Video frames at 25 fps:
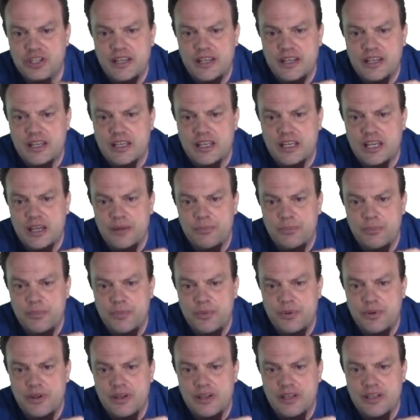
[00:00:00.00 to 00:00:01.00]
It can
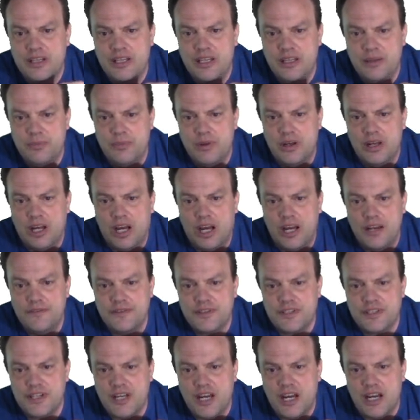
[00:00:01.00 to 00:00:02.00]
keep
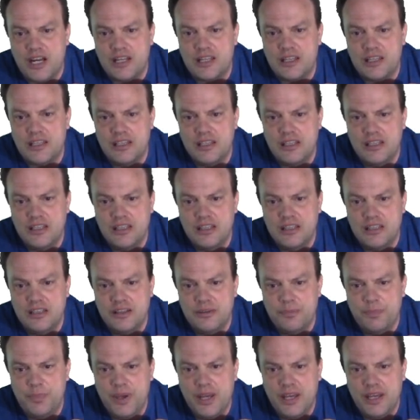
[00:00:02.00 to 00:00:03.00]
livestock in the
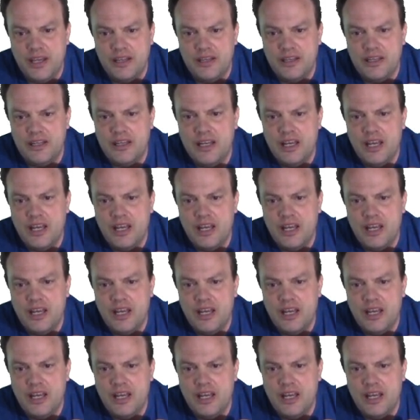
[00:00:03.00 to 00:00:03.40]
pen